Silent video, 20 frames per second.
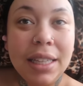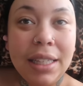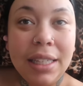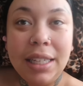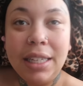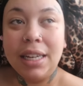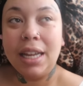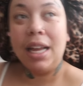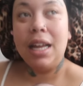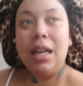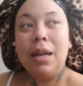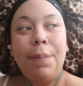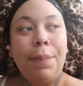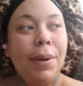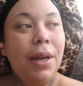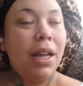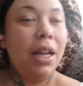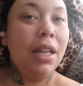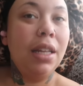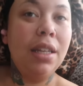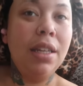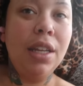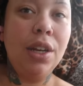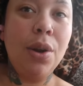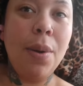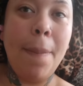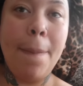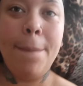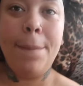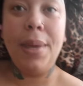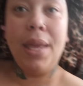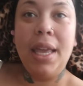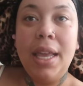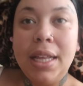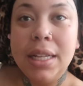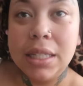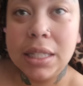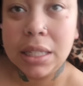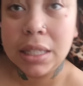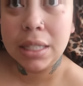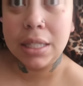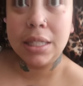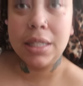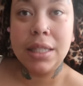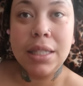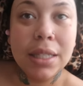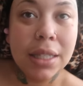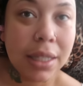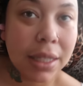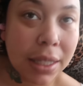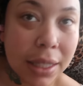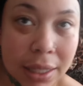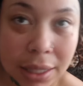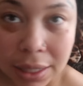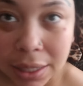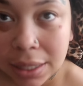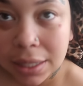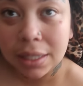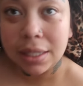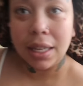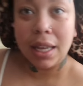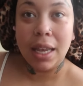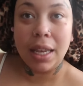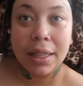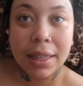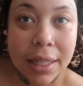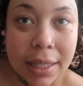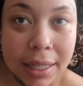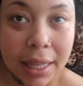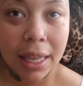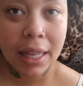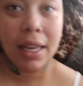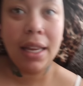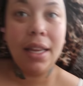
clean up a little bit. Let's get